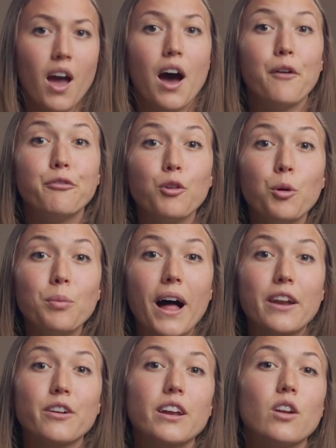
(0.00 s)
A full
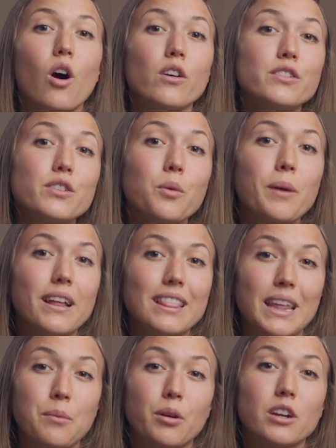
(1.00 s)
bladder can also make
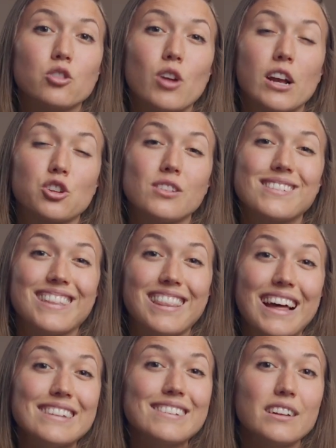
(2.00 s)
labor contractions
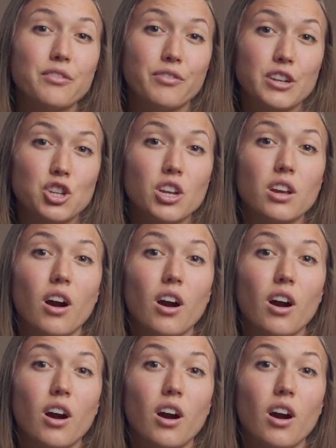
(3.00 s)
less efficient,